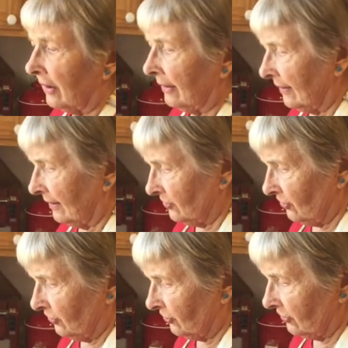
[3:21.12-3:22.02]
and I
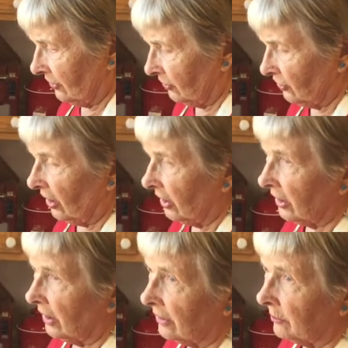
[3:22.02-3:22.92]
just shake
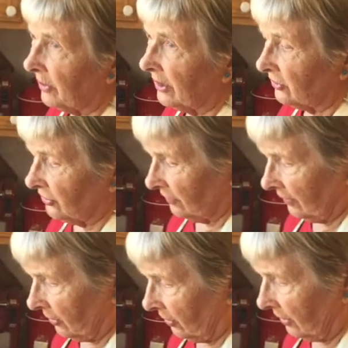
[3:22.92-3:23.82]
in a bunch, and
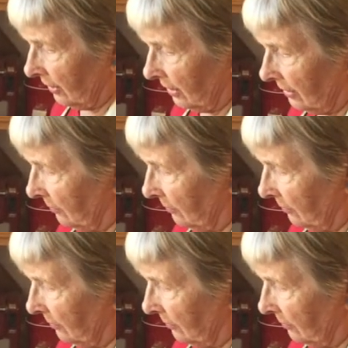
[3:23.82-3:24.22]
there again,